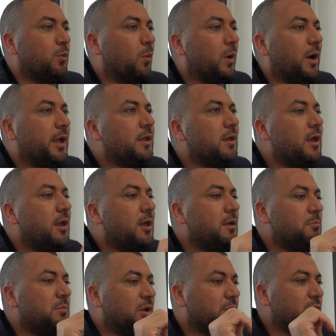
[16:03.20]
Why?
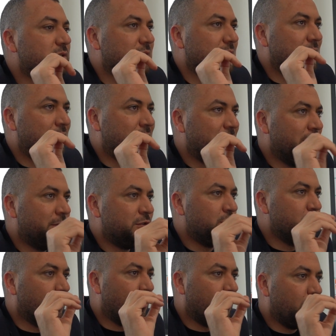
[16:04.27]
Because it gives
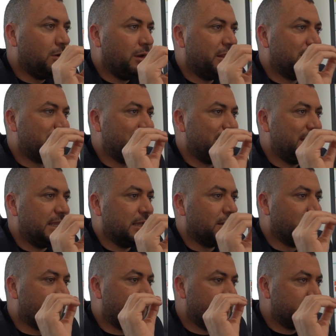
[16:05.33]
you all the technical
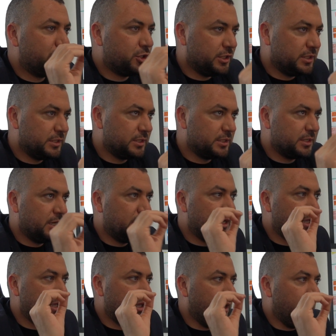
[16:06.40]
functions
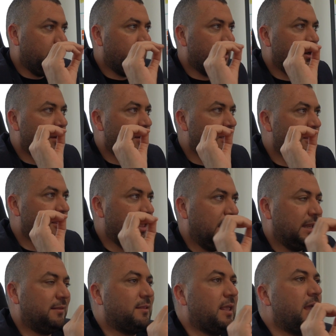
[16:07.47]
in the
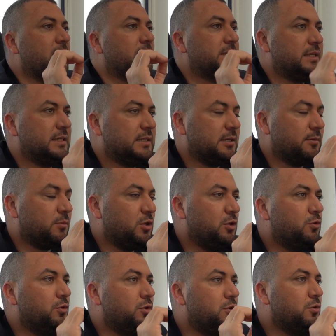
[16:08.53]
entire system.
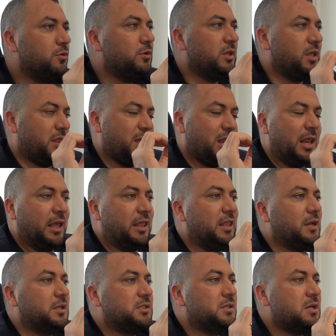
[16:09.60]
Like
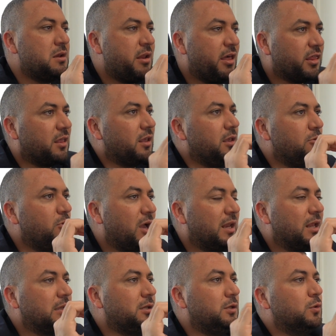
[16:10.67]
there is nothing you
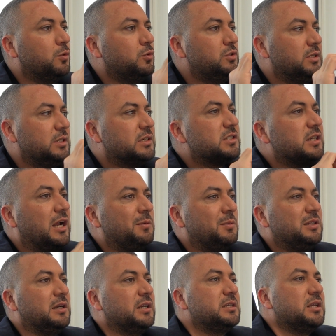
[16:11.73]
cannot use inside
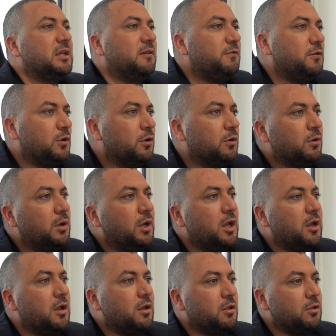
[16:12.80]
Bitrix if you go
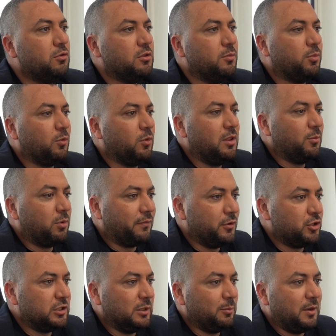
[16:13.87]
to with the
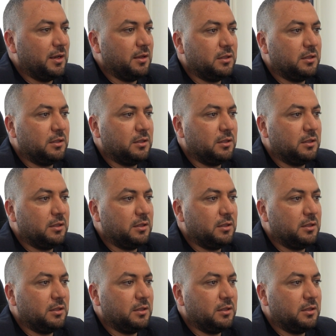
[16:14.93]
professional plan.